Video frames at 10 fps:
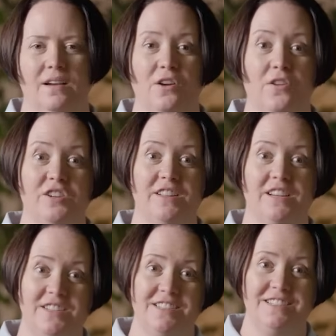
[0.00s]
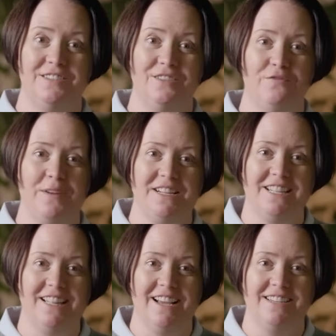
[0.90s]
Congratulations, you've made it
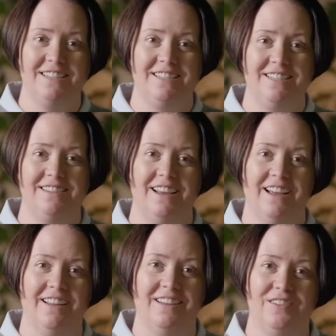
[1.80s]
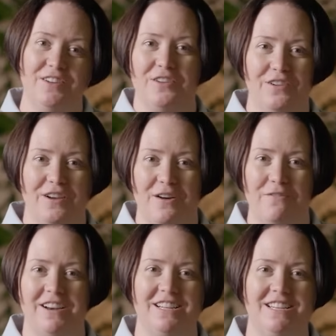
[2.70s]
to the end, and you're now
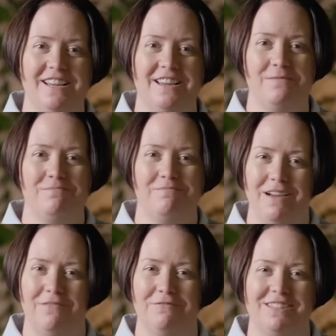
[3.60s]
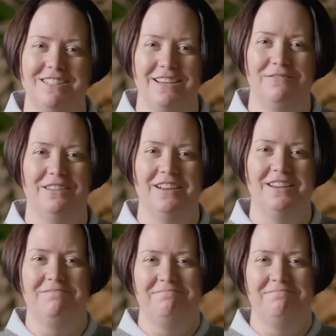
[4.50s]
ready to keep everyone safe online.